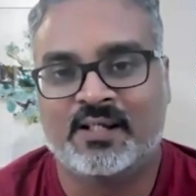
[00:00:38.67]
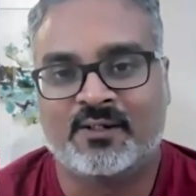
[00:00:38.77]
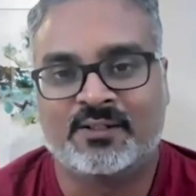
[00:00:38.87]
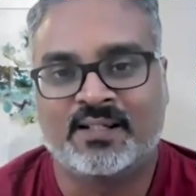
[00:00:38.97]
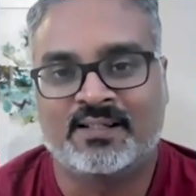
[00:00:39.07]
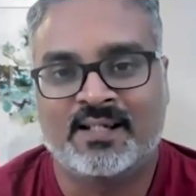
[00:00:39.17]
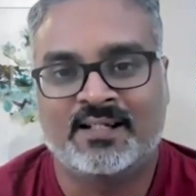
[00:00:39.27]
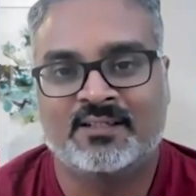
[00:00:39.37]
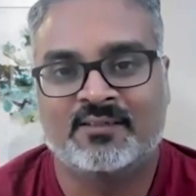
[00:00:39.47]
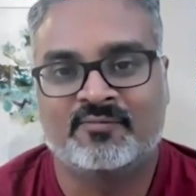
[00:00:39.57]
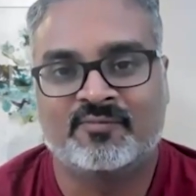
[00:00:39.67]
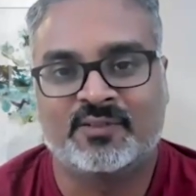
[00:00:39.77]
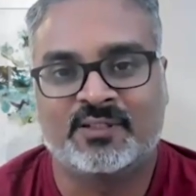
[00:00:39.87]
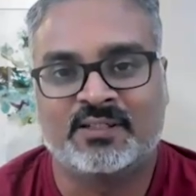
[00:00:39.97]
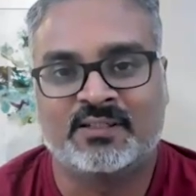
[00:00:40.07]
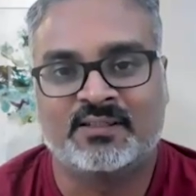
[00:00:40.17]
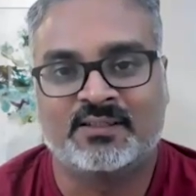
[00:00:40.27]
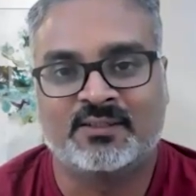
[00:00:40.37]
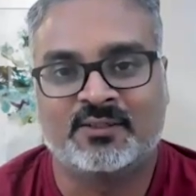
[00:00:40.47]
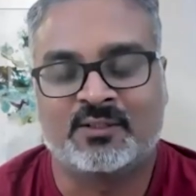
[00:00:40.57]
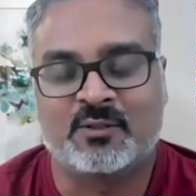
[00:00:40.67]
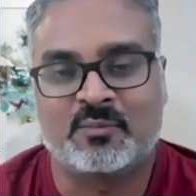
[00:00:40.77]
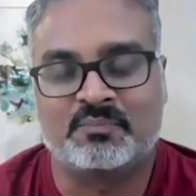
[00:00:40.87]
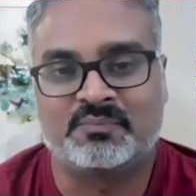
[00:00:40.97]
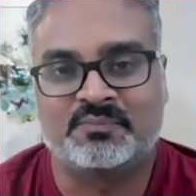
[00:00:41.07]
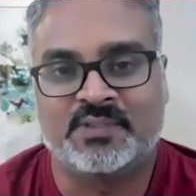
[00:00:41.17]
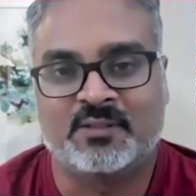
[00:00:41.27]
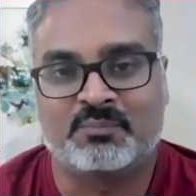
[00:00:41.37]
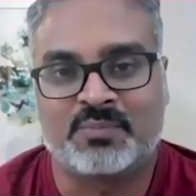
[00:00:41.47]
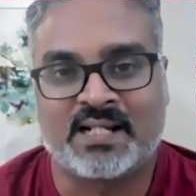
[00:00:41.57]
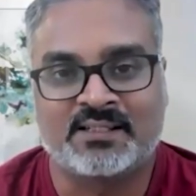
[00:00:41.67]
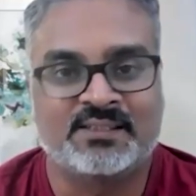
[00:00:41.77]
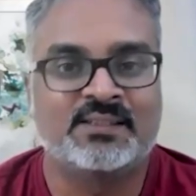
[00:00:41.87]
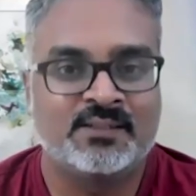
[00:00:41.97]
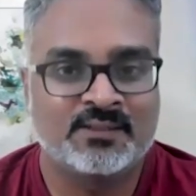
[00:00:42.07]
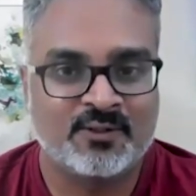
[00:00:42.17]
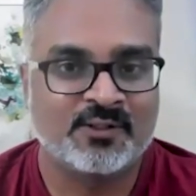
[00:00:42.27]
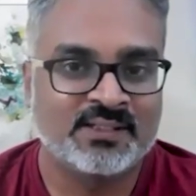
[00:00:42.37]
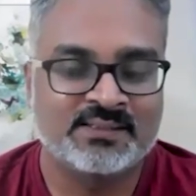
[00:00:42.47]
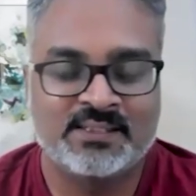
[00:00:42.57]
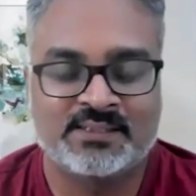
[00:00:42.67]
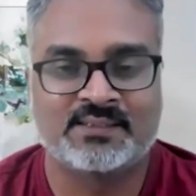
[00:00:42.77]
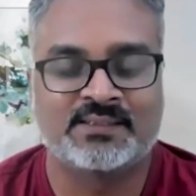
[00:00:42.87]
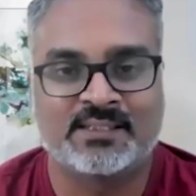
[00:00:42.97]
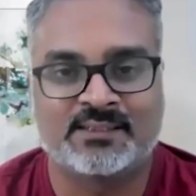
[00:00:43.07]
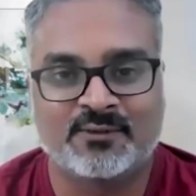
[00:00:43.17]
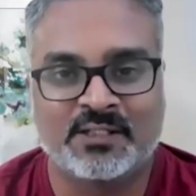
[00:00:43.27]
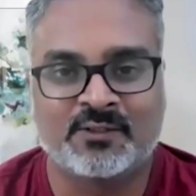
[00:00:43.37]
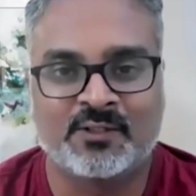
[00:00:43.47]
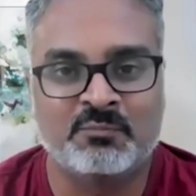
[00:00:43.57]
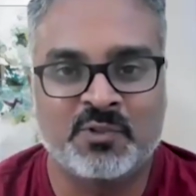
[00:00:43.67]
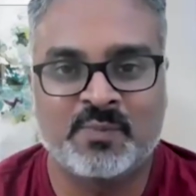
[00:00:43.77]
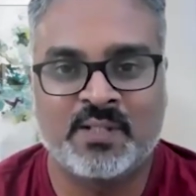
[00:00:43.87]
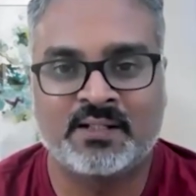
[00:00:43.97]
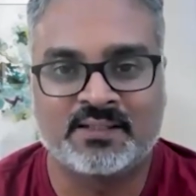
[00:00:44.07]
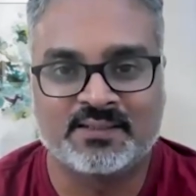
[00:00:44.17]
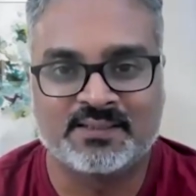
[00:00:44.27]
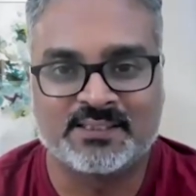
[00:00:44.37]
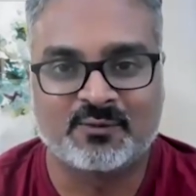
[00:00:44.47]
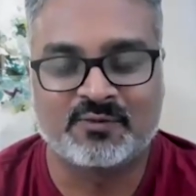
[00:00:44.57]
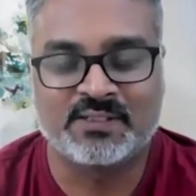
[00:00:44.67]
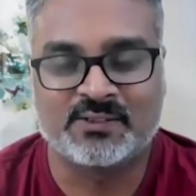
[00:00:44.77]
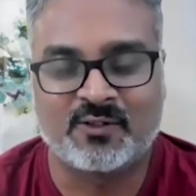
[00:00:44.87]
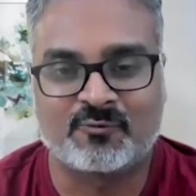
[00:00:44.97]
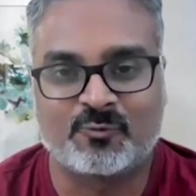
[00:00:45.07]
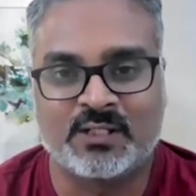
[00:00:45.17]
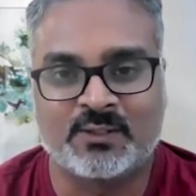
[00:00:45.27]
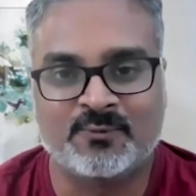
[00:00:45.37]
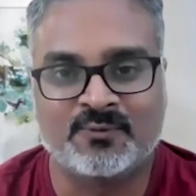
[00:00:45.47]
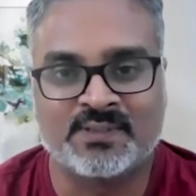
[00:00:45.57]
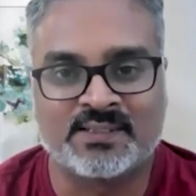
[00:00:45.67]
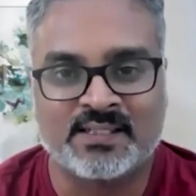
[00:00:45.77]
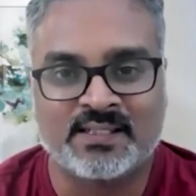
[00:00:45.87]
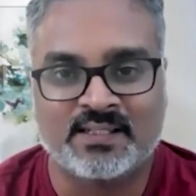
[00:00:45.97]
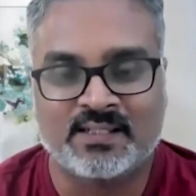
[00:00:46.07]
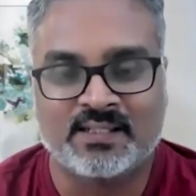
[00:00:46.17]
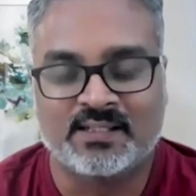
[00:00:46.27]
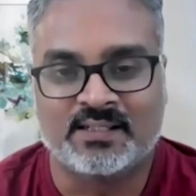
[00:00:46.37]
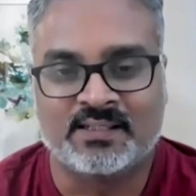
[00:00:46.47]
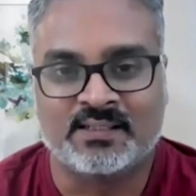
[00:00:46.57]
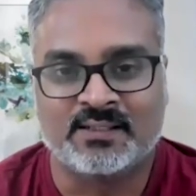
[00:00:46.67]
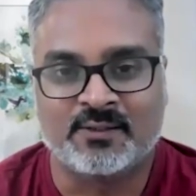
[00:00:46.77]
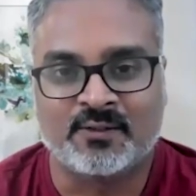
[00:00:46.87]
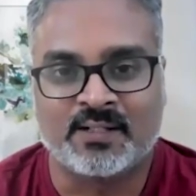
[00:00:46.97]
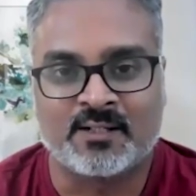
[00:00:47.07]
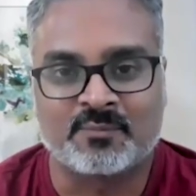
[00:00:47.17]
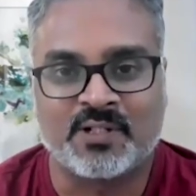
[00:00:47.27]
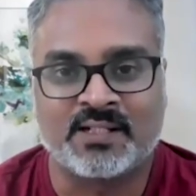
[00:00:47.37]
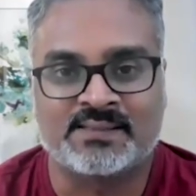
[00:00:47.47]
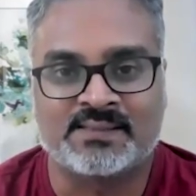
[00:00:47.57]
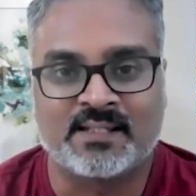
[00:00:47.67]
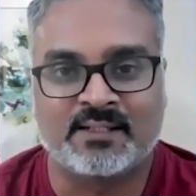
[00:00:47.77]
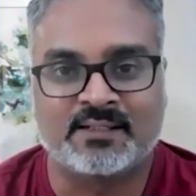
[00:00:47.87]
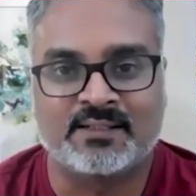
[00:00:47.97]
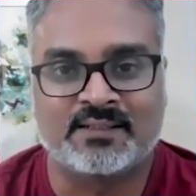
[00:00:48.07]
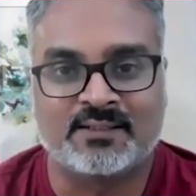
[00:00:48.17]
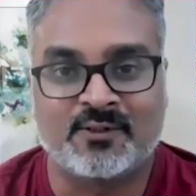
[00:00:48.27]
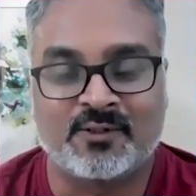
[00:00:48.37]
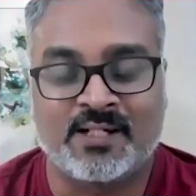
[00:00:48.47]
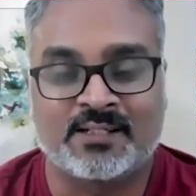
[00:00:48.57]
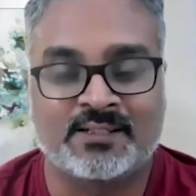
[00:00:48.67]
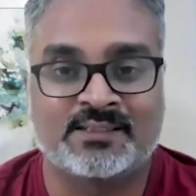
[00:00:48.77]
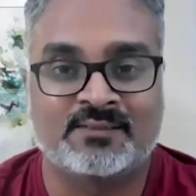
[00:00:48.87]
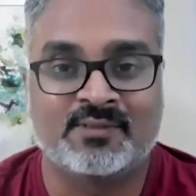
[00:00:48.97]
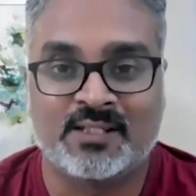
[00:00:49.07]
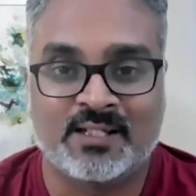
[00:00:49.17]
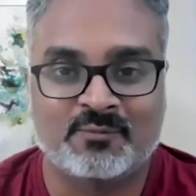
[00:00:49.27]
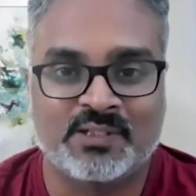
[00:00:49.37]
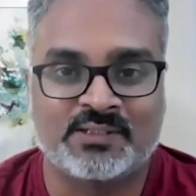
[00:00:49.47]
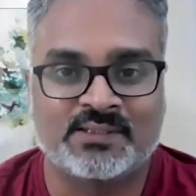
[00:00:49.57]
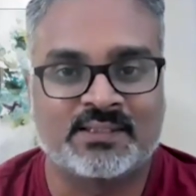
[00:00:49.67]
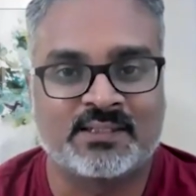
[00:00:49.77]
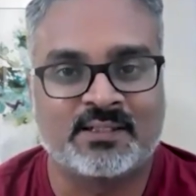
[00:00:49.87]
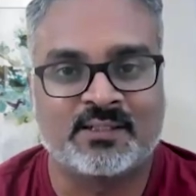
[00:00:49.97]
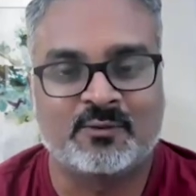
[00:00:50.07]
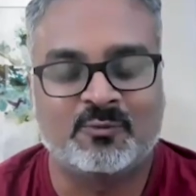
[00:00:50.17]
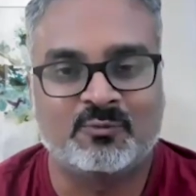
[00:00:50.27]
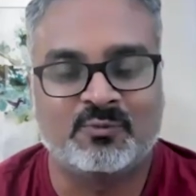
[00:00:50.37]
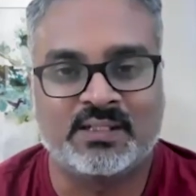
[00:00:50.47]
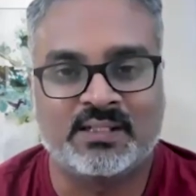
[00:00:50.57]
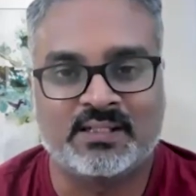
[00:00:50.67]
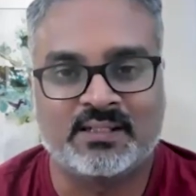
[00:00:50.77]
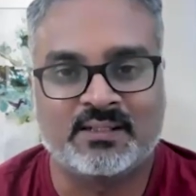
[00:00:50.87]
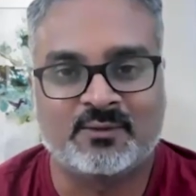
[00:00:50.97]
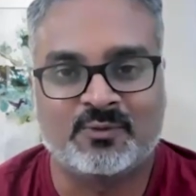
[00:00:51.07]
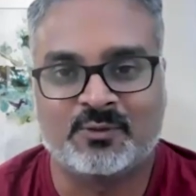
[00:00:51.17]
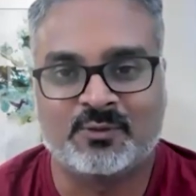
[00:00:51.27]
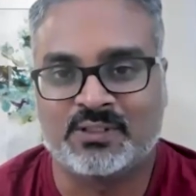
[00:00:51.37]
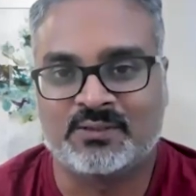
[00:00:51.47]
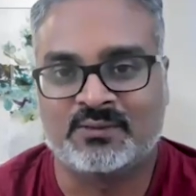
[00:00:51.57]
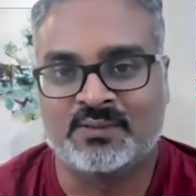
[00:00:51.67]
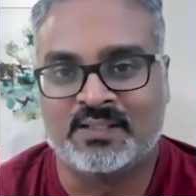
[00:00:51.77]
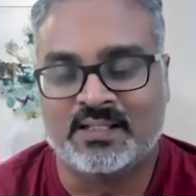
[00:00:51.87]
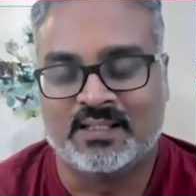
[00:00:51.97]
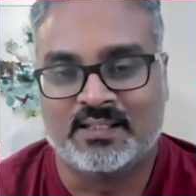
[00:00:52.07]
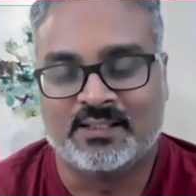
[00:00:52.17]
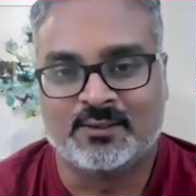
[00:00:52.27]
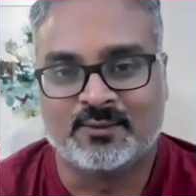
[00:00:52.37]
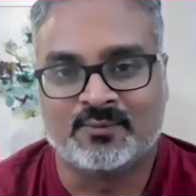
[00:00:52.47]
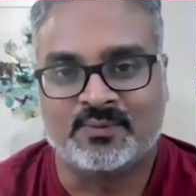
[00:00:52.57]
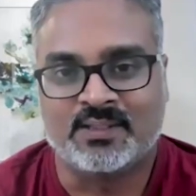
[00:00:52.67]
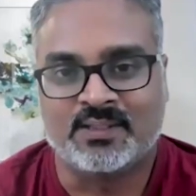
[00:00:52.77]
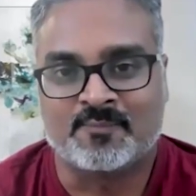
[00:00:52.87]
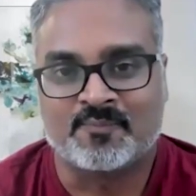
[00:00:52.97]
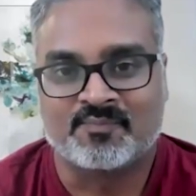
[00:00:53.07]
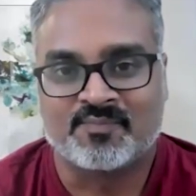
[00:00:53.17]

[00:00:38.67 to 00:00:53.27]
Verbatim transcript: And on the other hand, if uh, you're a, a, practitioner organization that's looking to implement some of these software tools uh, into your enterprise, then contact us even then because we can work with you to